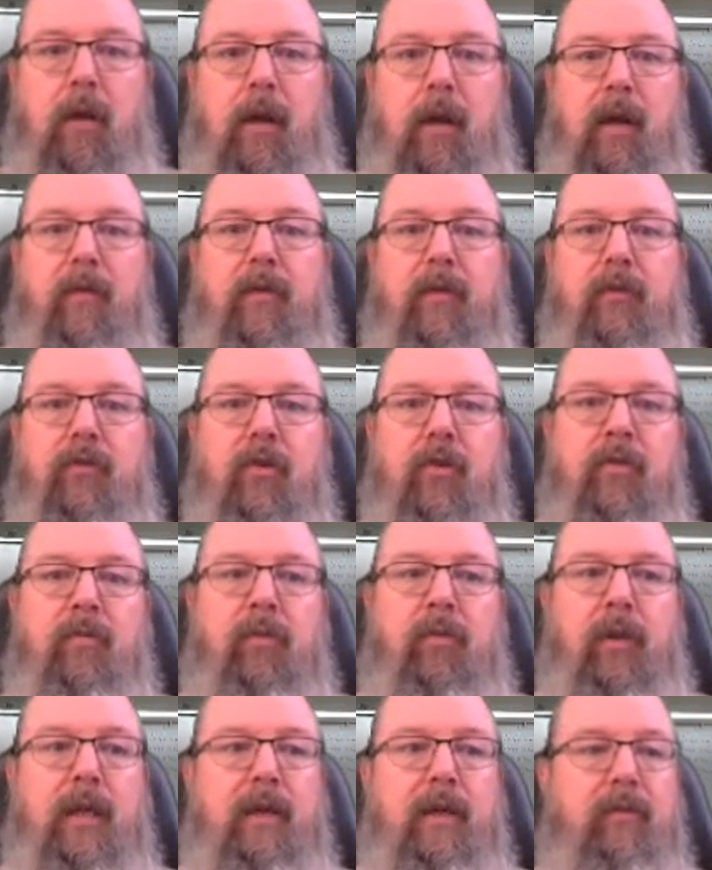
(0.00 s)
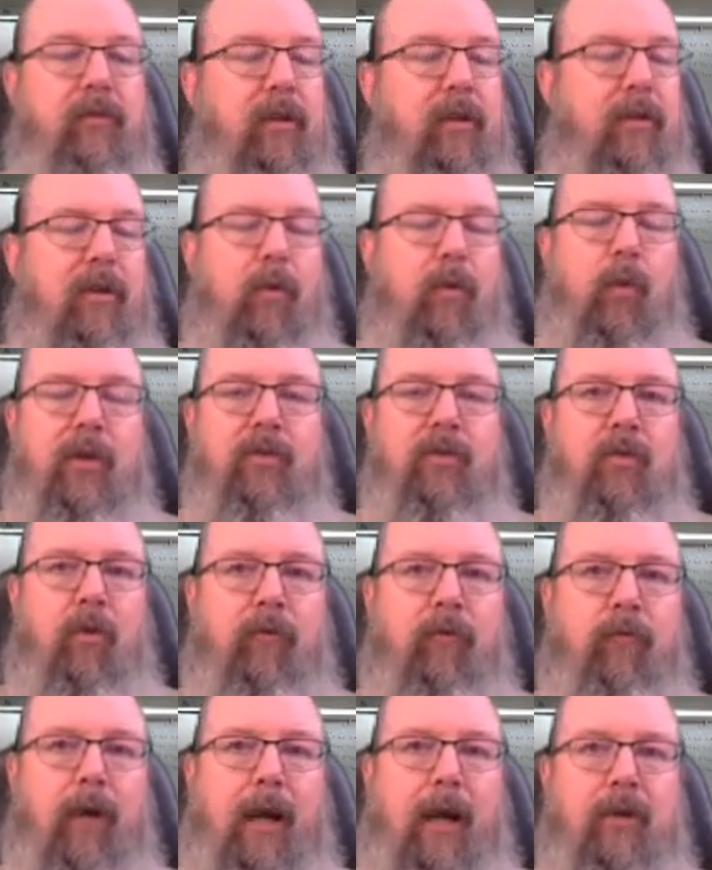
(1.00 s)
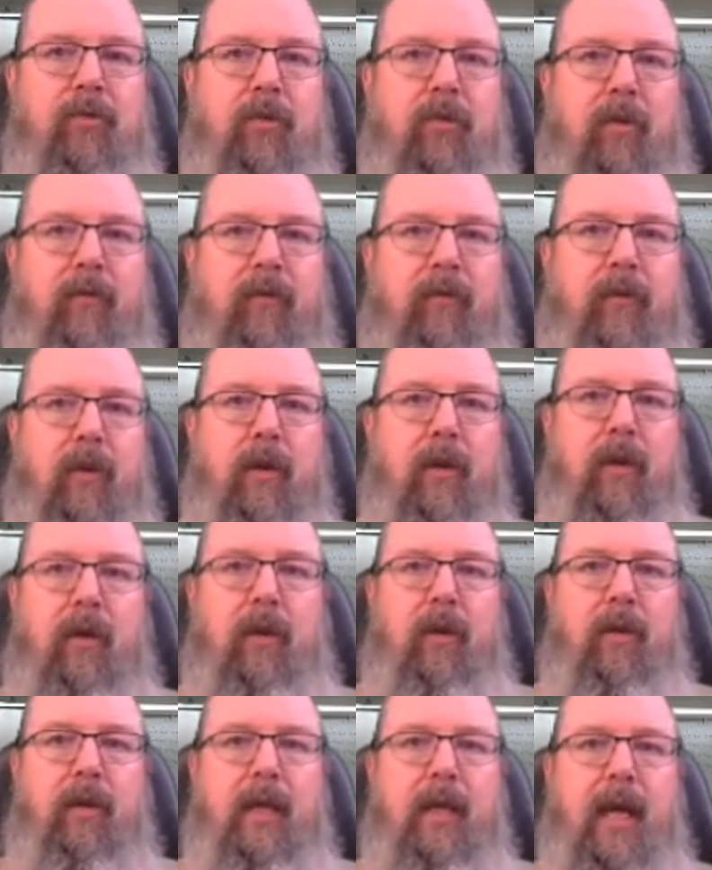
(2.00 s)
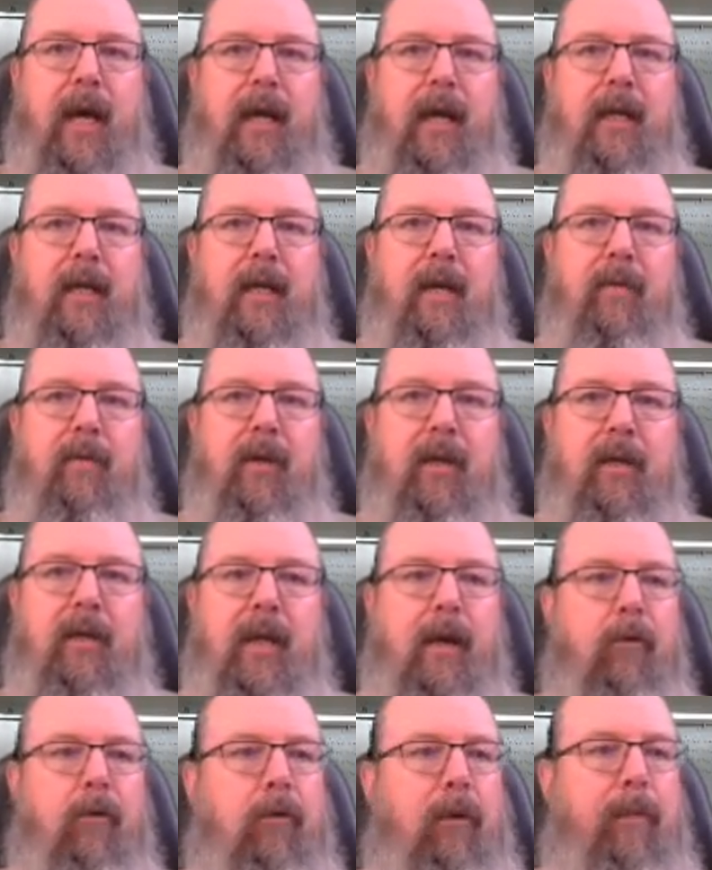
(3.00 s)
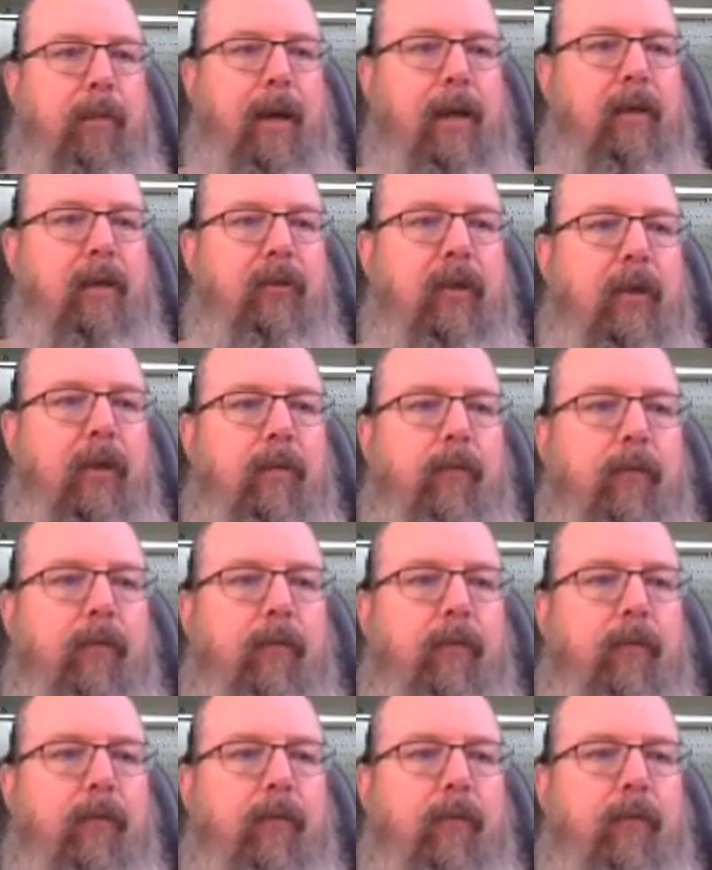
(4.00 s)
if the student believes that there was no infraction of the academic integrity policy.